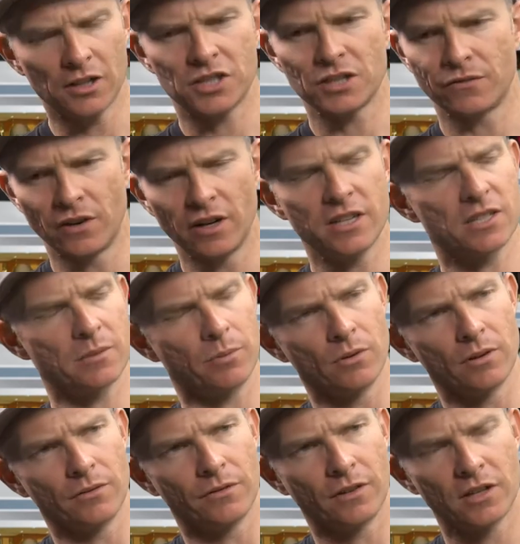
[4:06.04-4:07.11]
she's very
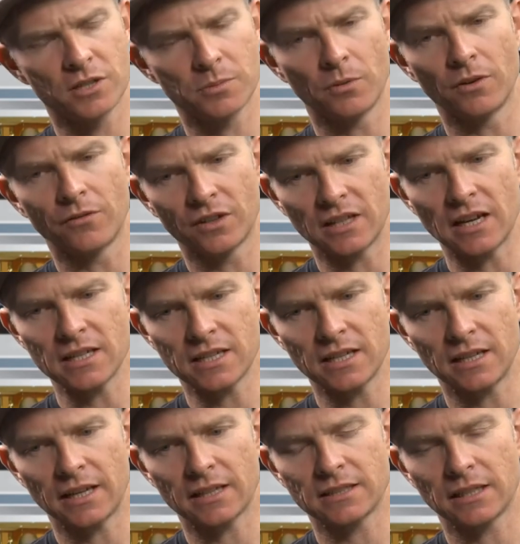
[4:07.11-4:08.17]
supportive, very supportive. It does
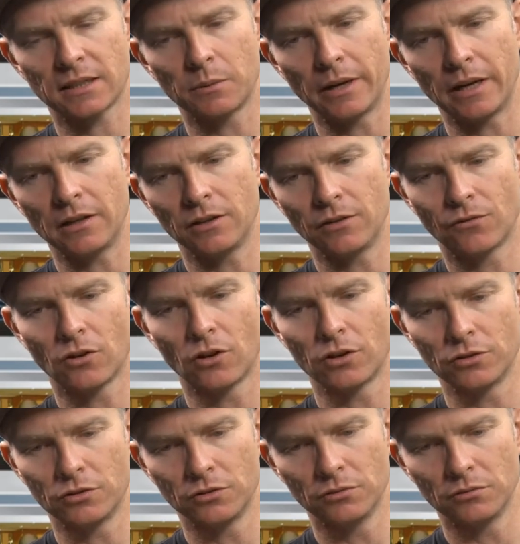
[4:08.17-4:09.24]
get hectic when you've got to
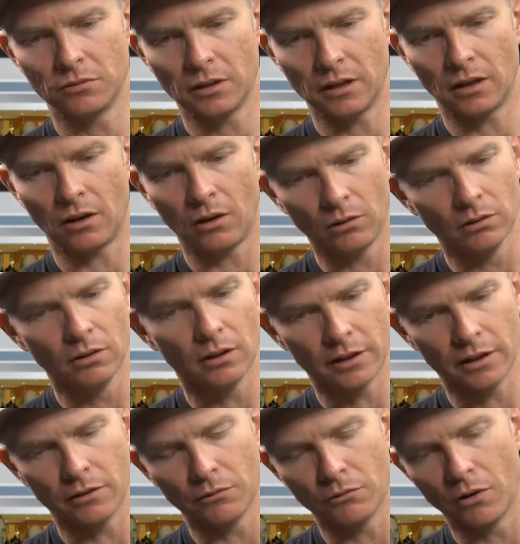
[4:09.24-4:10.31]
do a whole lot
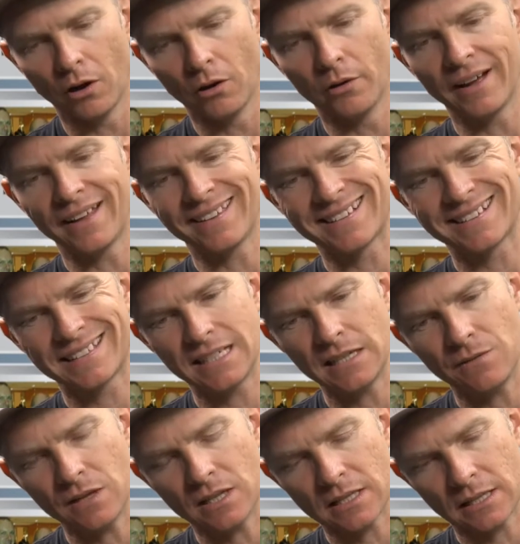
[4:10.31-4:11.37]
in a row, and T
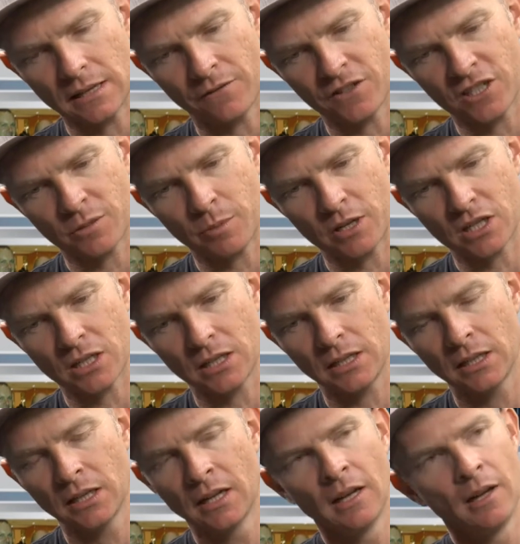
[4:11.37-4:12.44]
V stuff especially,
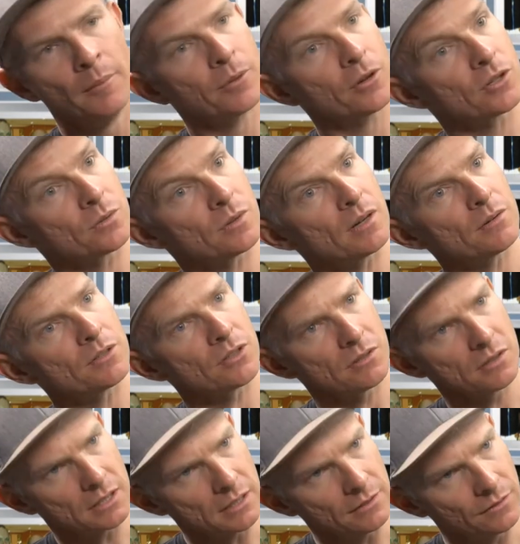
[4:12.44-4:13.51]
because when I was
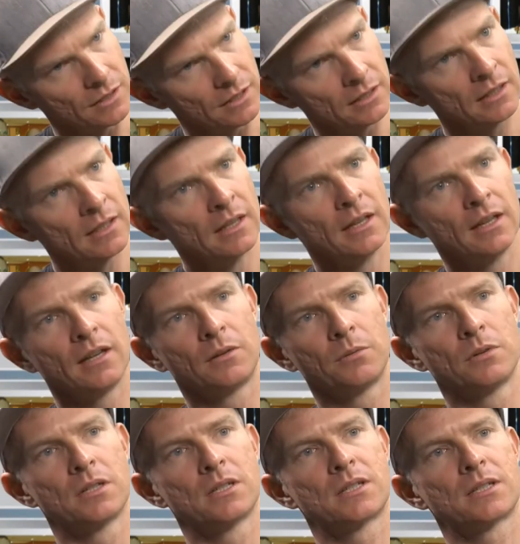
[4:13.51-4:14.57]
on T V, it
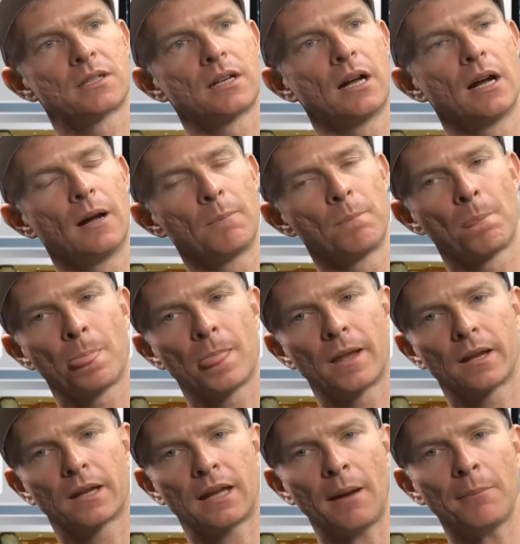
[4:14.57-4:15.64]
was um,
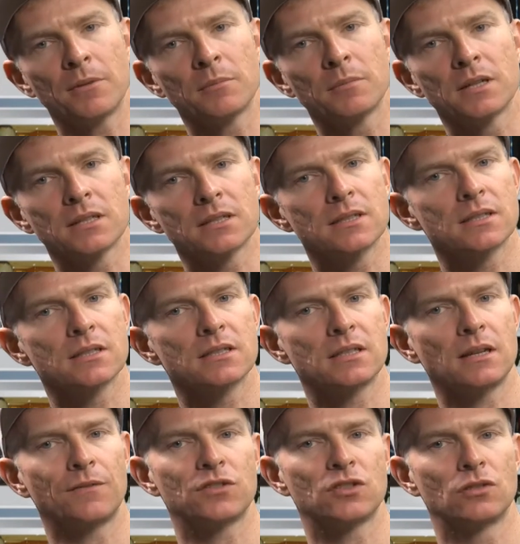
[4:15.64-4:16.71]
cabinet ministers and
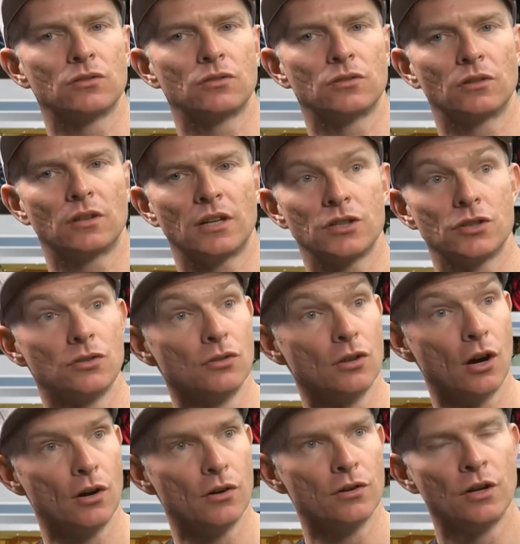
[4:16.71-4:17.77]
stuff, so as you
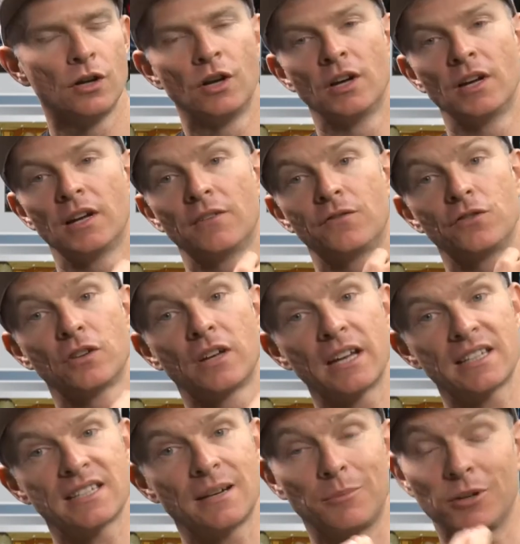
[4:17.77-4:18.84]
know, yeah. if you
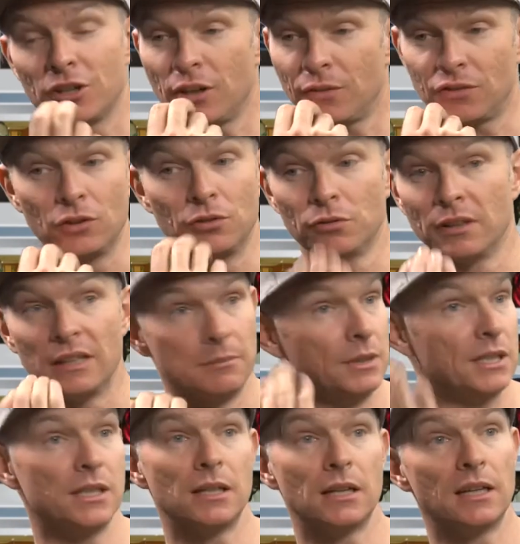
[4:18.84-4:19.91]
get someone, you have to do it
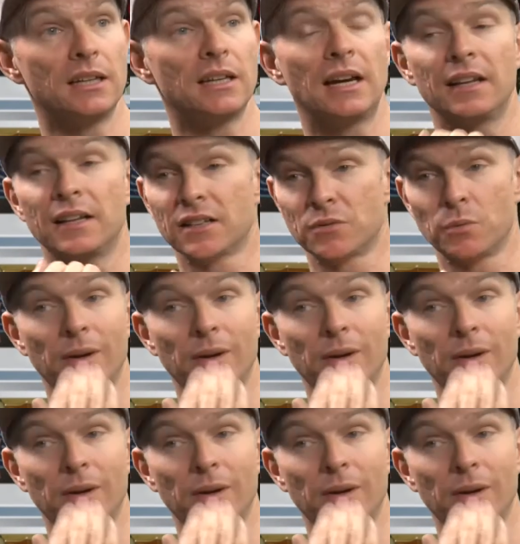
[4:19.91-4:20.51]
immediately, and it's